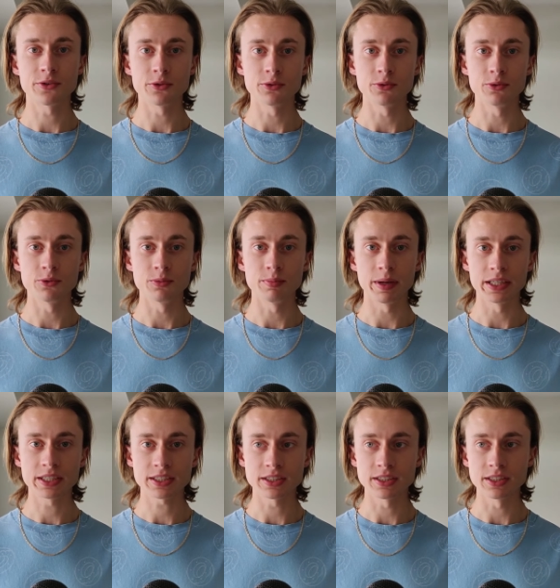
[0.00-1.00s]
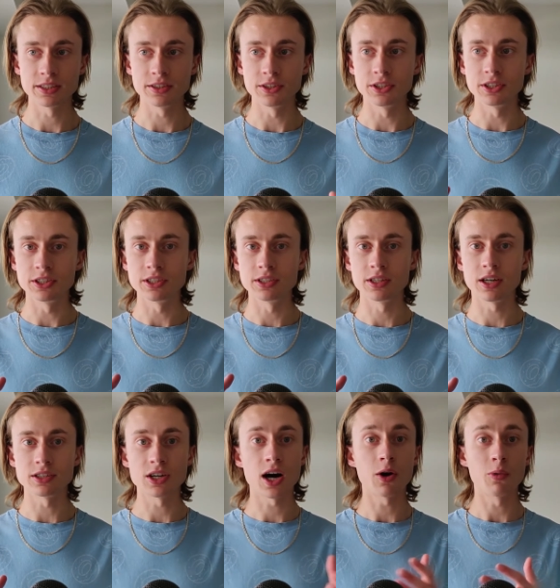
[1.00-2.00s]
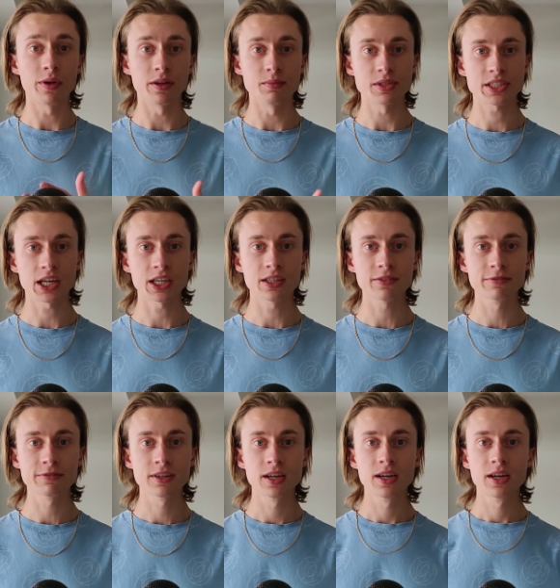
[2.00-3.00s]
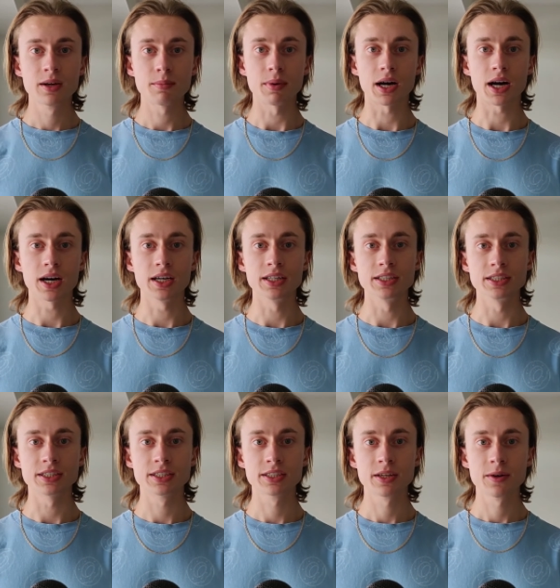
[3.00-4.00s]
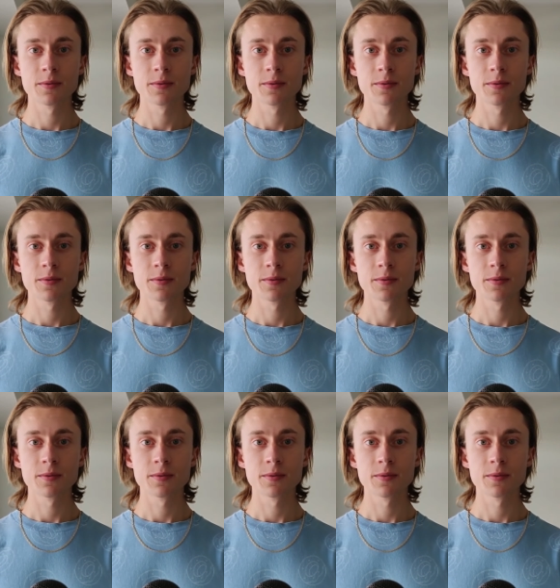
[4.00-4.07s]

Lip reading: to basically deal a lot with himself because